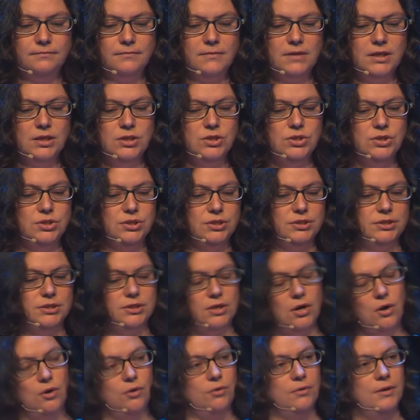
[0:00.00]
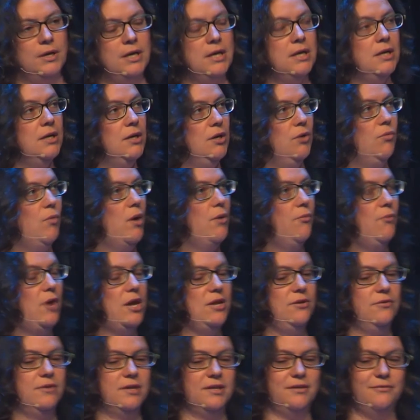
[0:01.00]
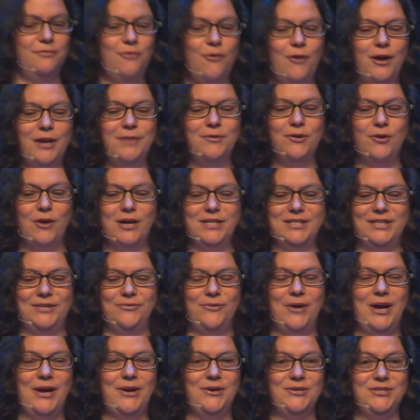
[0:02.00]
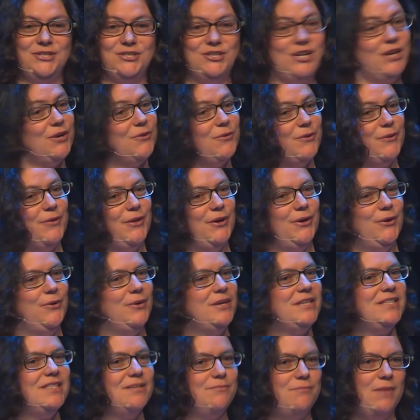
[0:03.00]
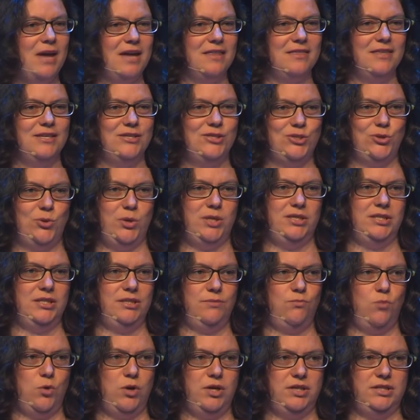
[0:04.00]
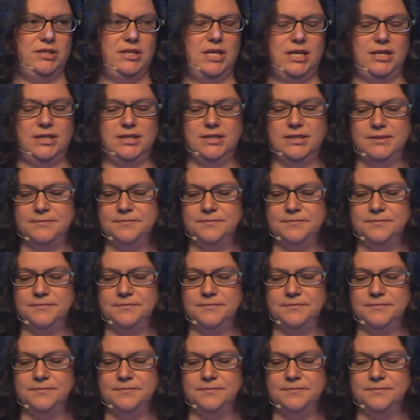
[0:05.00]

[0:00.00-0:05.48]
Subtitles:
So one way you can avoid crossing wires in general, though, is to make these choices more distinct.